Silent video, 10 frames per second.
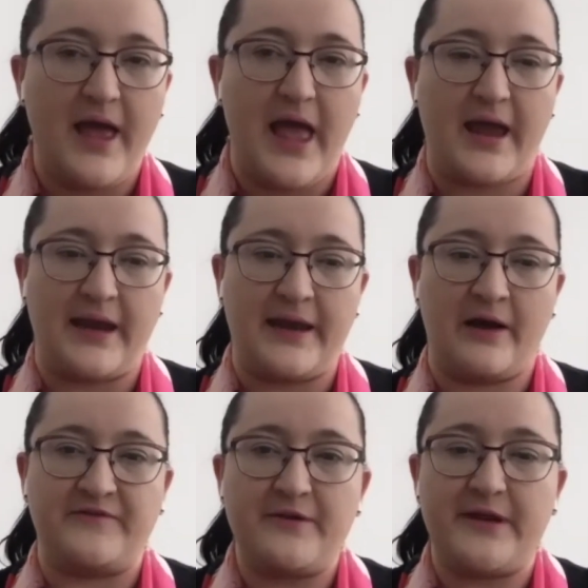And
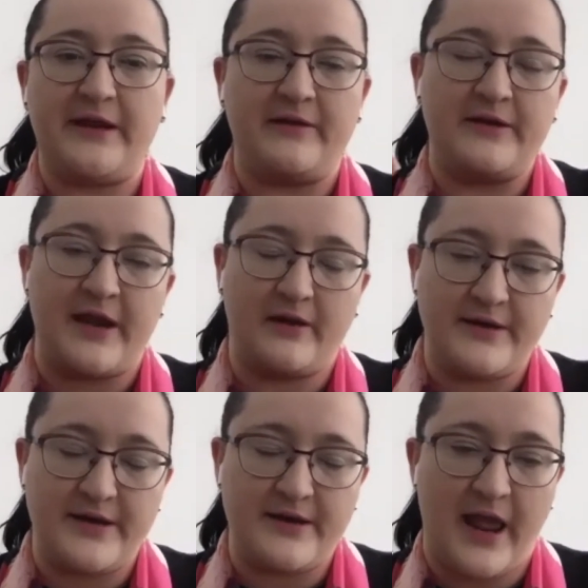a very
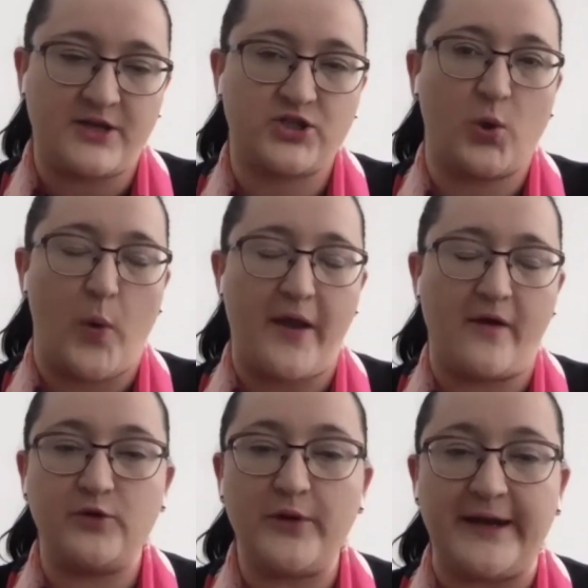natural way
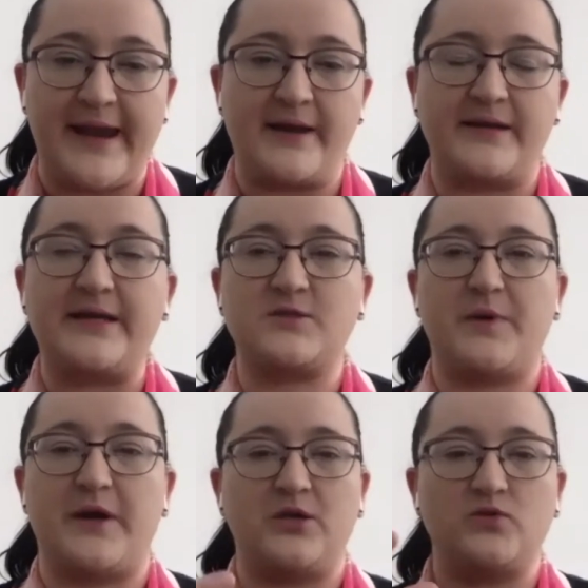of doing that is
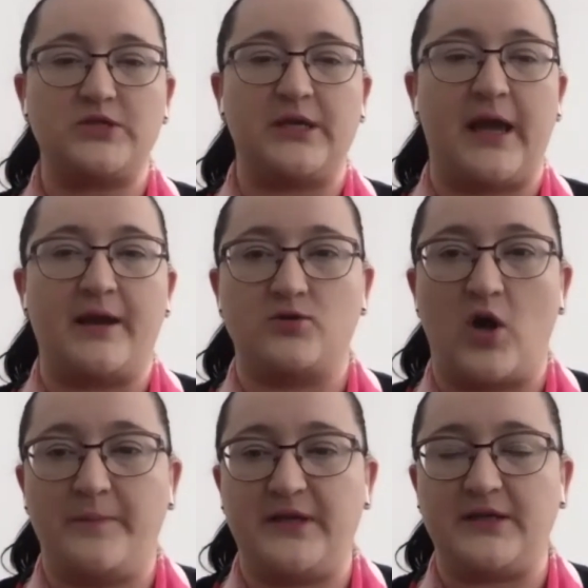by using and
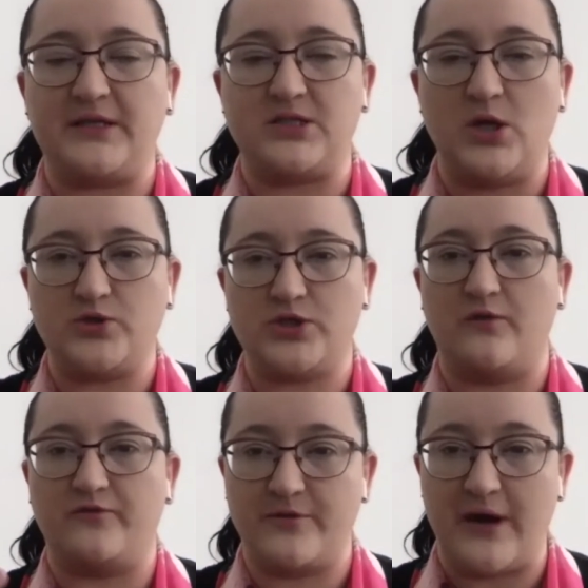adopting this notion
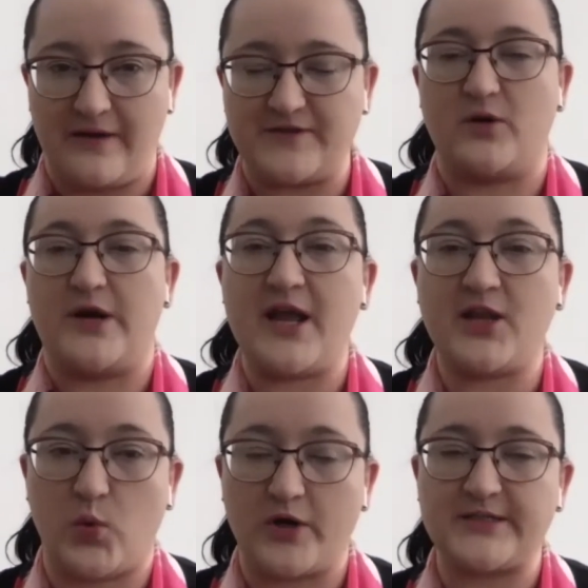of graphs or
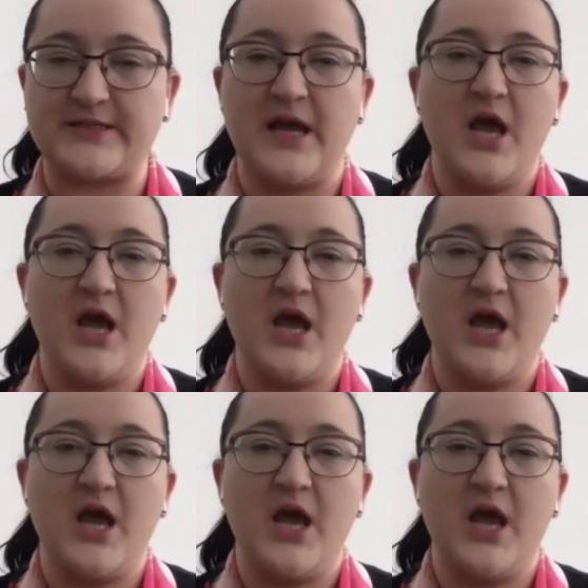networks,